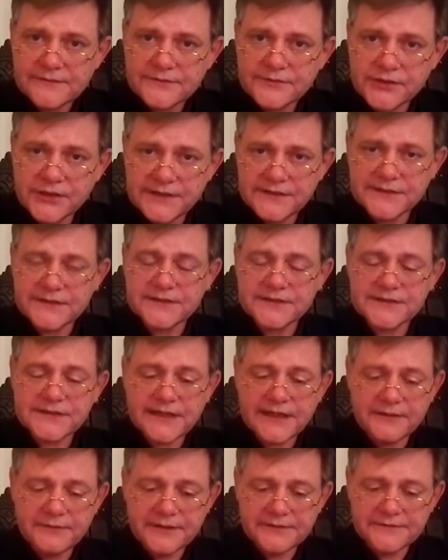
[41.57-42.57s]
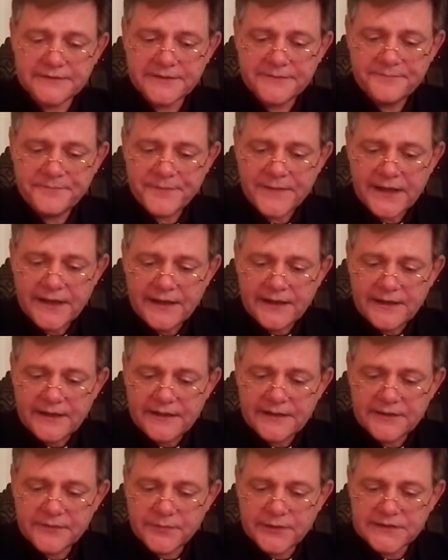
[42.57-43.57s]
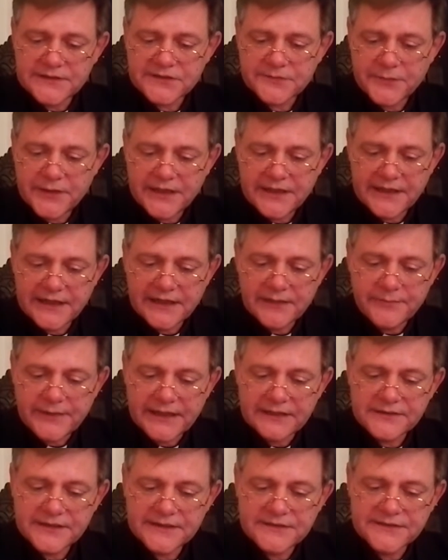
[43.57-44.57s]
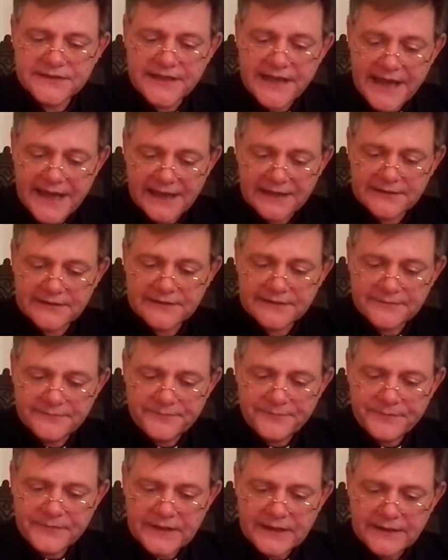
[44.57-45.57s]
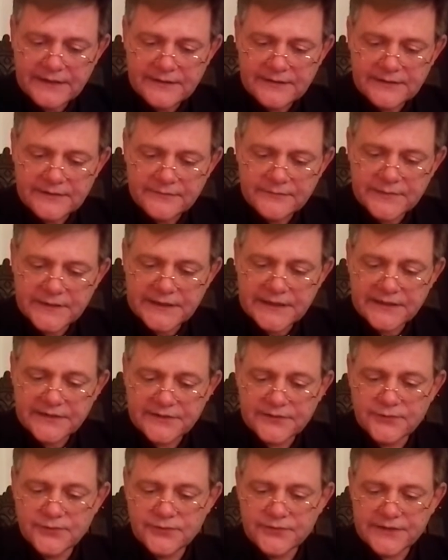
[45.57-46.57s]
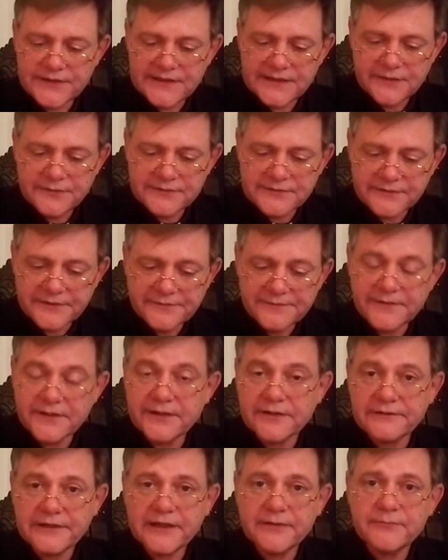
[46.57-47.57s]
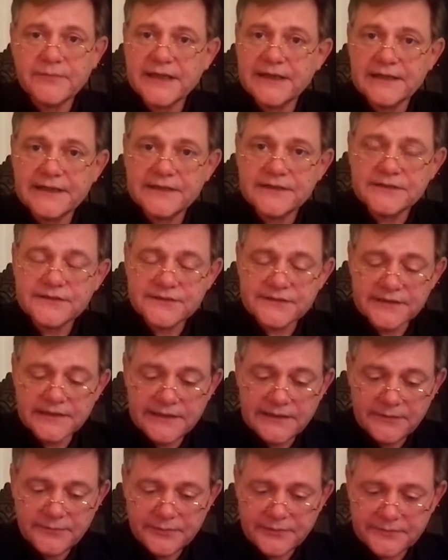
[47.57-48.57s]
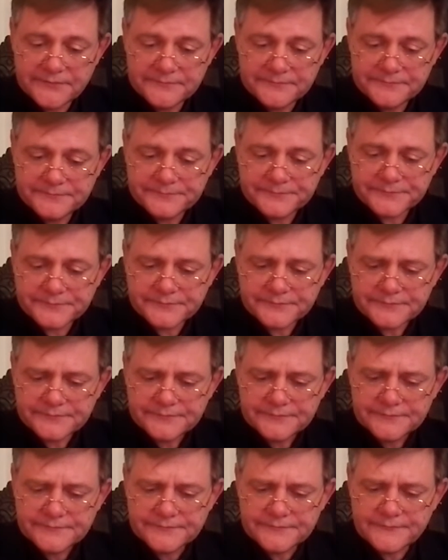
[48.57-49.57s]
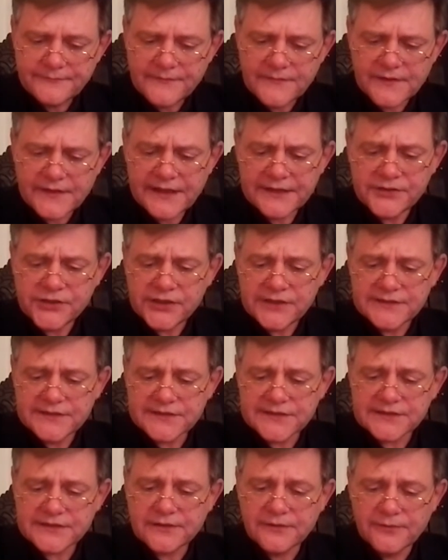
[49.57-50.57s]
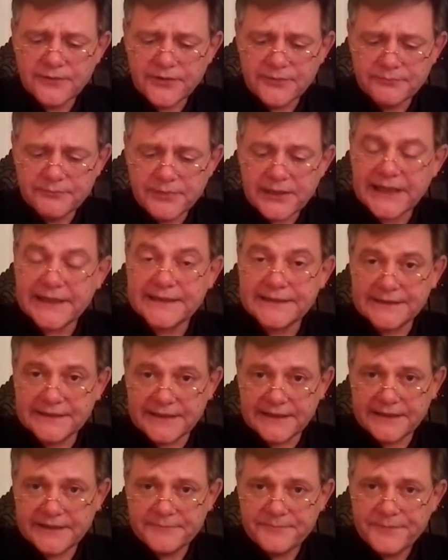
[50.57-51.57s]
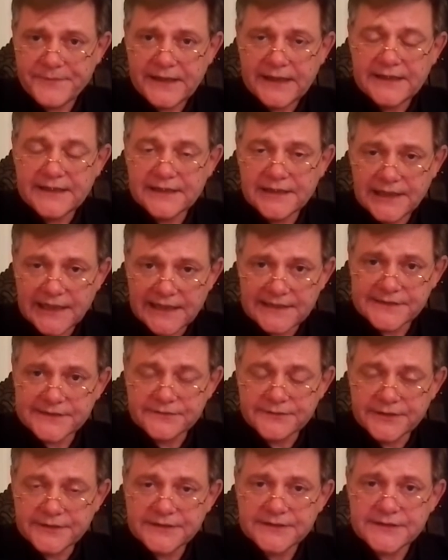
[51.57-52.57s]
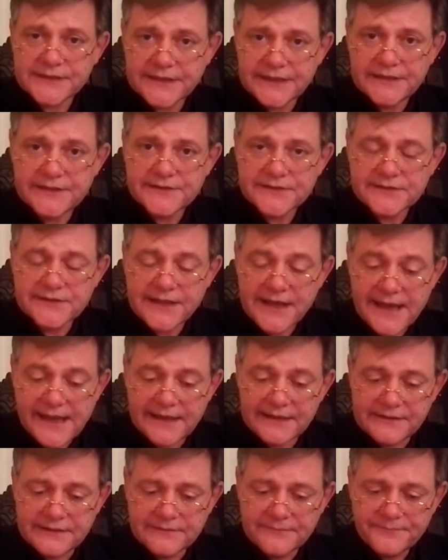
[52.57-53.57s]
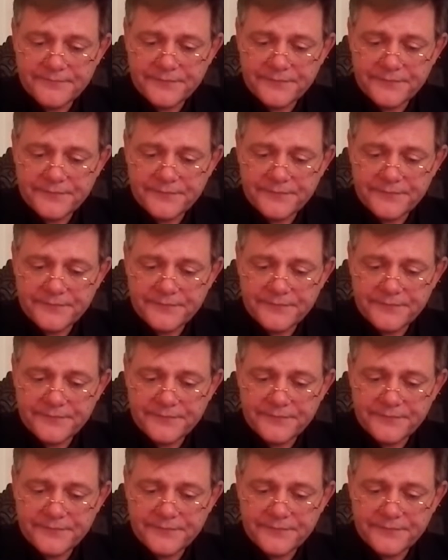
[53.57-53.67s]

Jesus, however, had been speaking about his death, but they thought that he was referring merely to sleep. Then Jesus told them plainly, "Lazarus is dead.